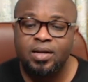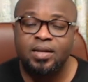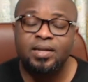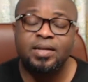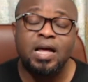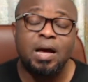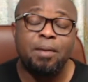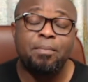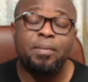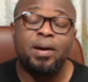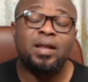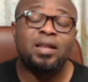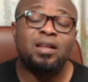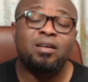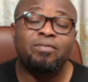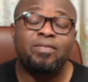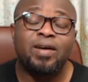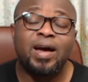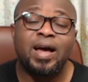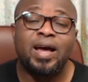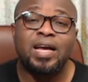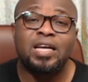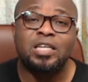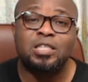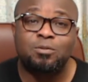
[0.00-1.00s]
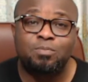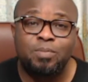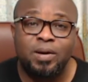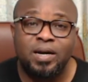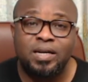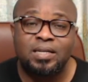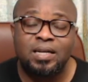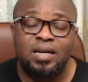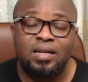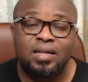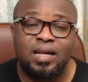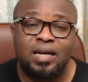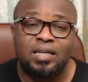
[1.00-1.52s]
That man never
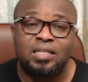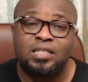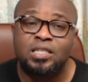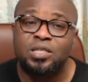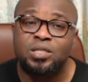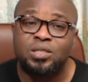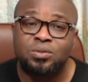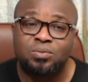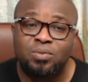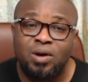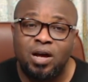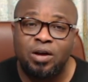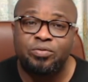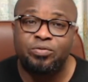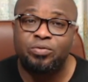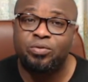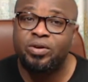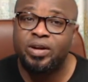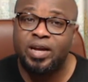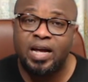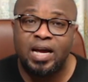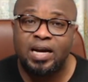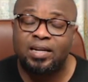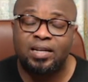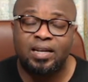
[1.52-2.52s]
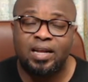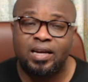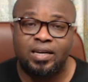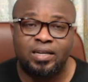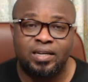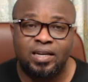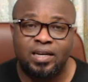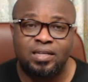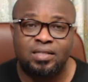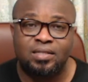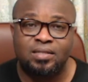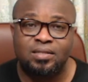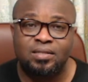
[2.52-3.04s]
expected that his wife would react like
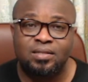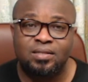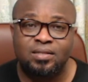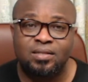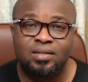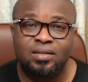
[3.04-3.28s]
that.